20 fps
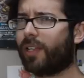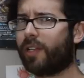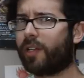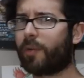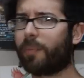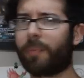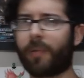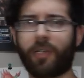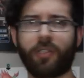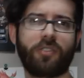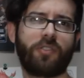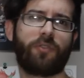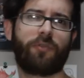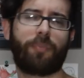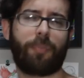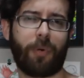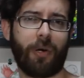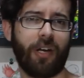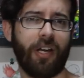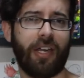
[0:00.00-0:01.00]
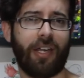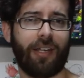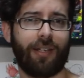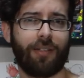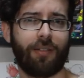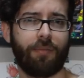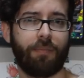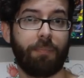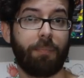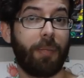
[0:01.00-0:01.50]
like birds of prey.
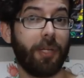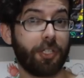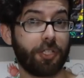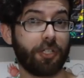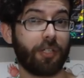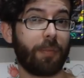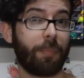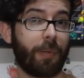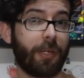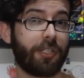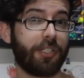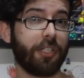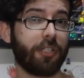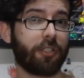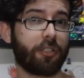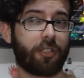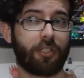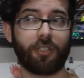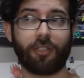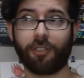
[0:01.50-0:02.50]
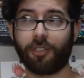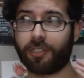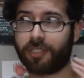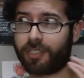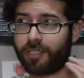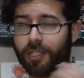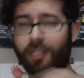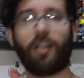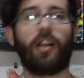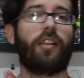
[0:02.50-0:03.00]
Pidgeot in particular
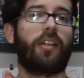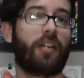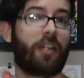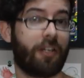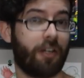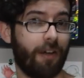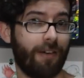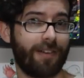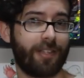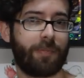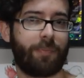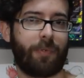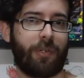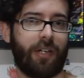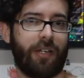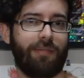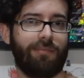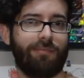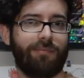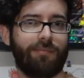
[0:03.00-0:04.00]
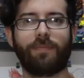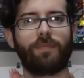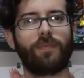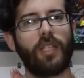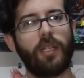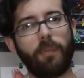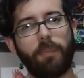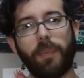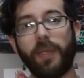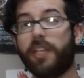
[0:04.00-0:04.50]
looks a lot like an osprey.
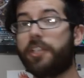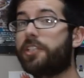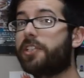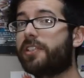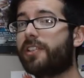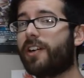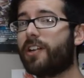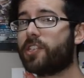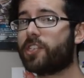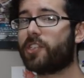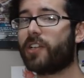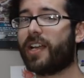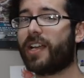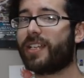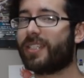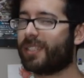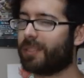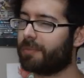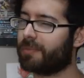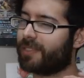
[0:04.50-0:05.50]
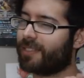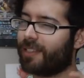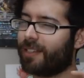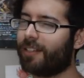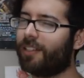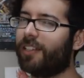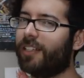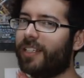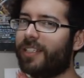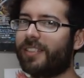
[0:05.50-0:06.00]
And Pidgeot also has some
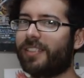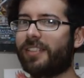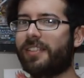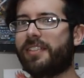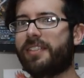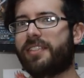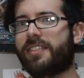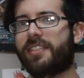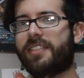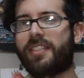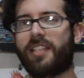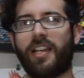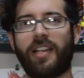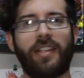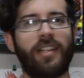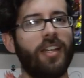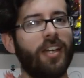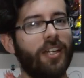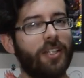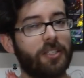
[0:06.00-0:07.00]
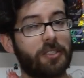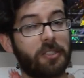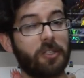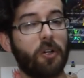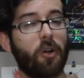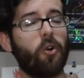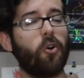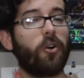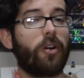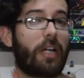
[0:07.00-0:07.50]
subtle hints in its design to
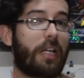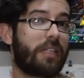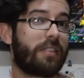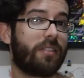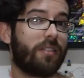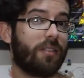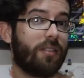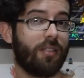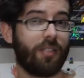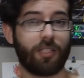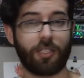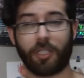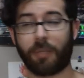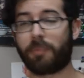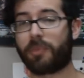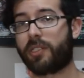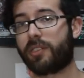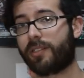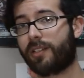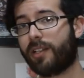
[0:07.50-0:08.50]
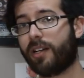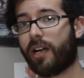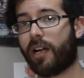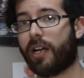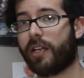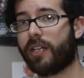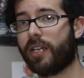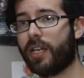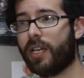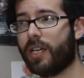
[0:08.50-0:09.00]
Horus, the Egyptian
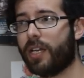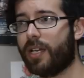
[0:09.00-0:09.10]
god.